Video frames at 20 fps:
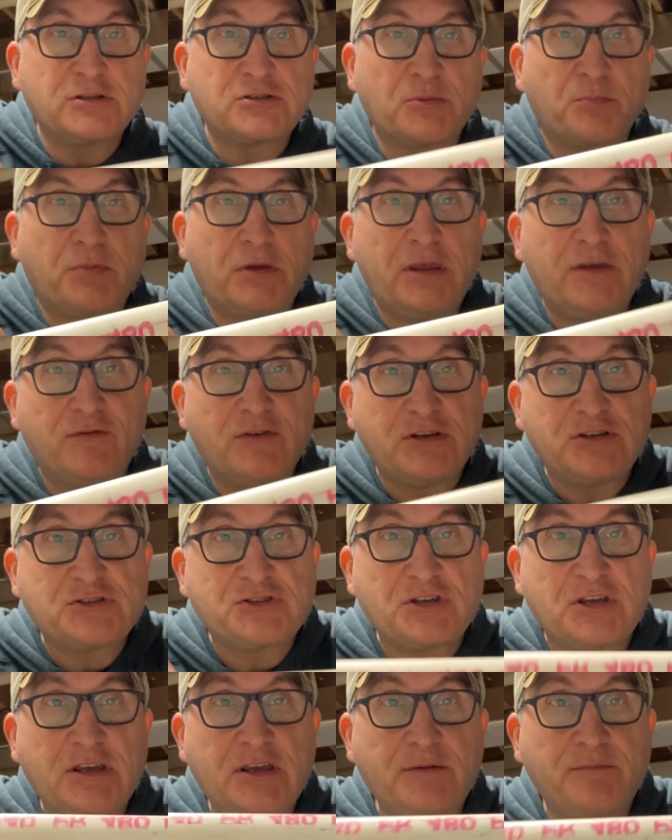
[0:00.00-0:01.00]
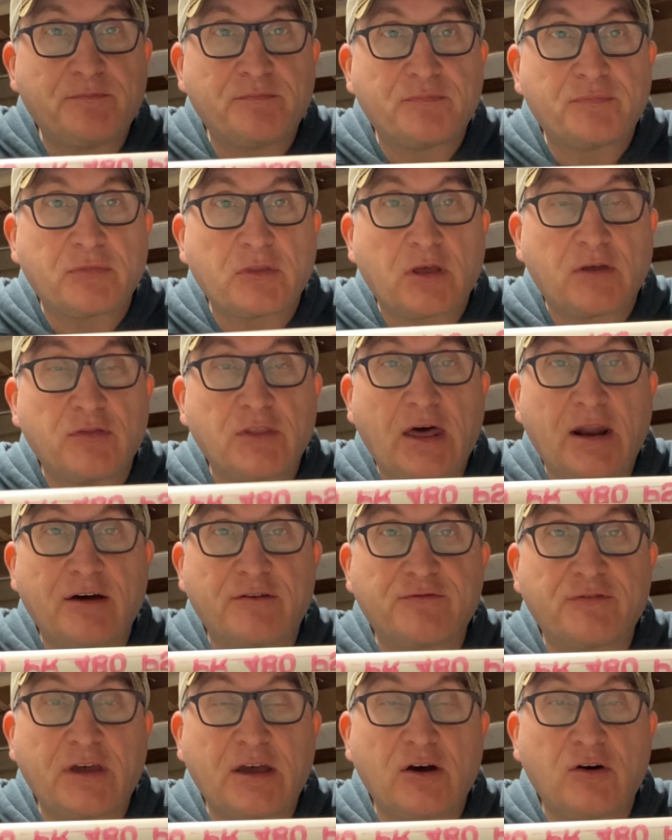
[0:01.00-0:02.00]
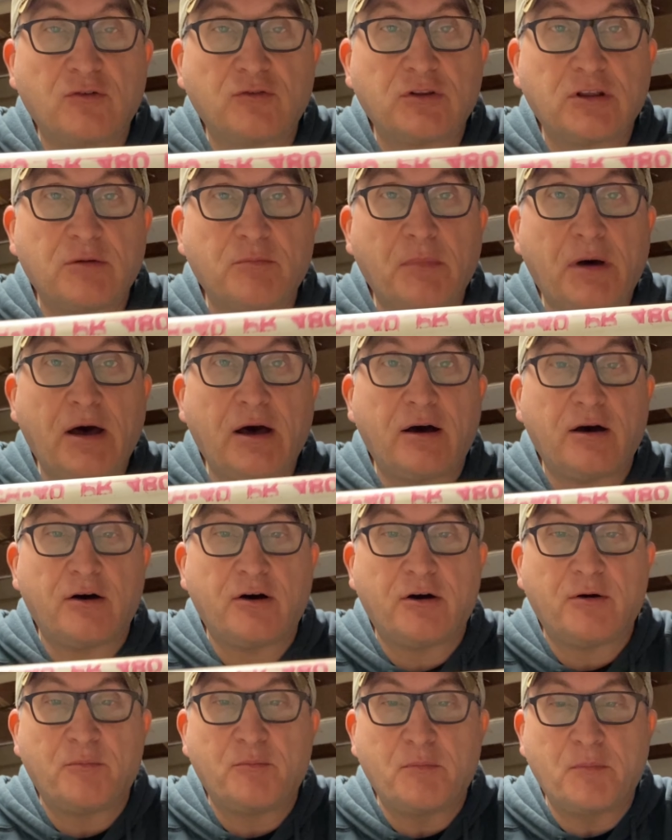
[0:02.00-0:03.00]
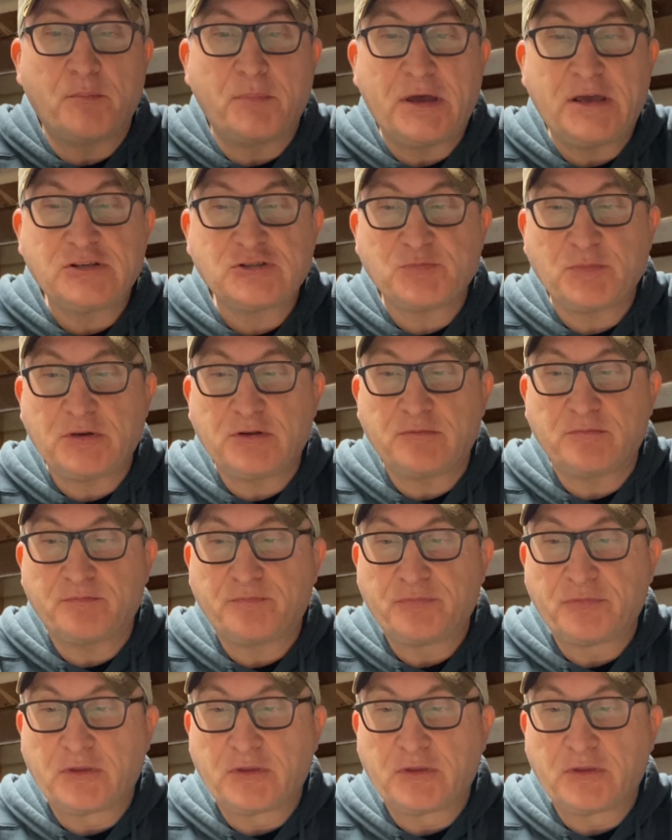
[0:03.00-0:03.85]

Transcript: of PVC that I found in my basement.